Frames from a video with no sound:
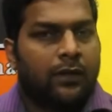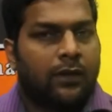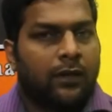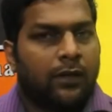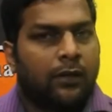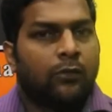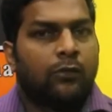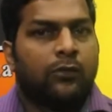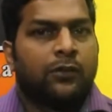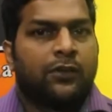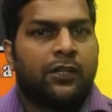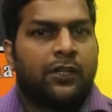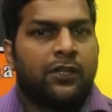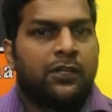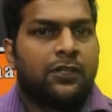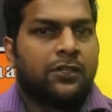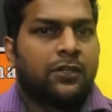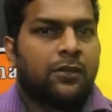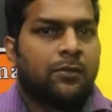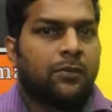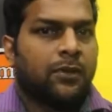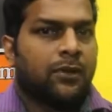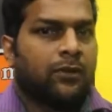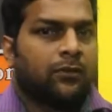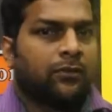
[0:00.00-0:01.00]
I will teach
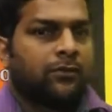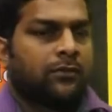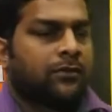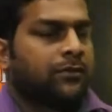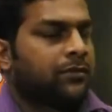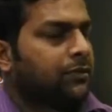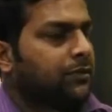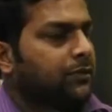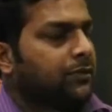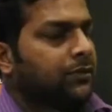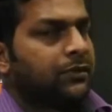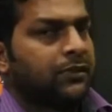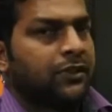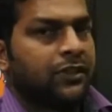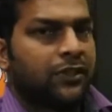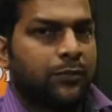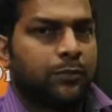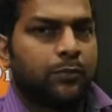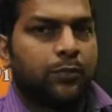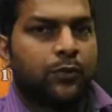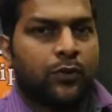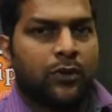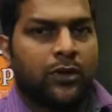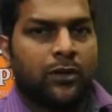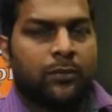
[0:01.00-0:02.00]
about these
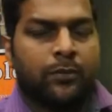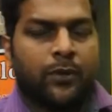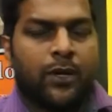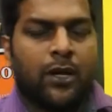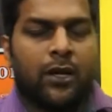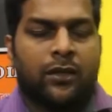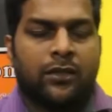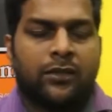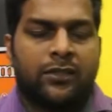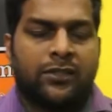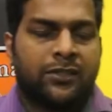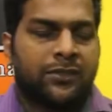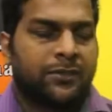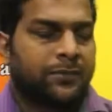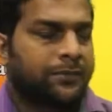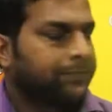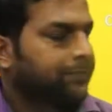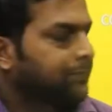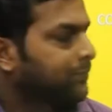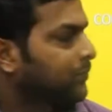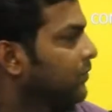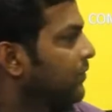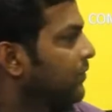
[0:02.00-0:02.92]
four parts.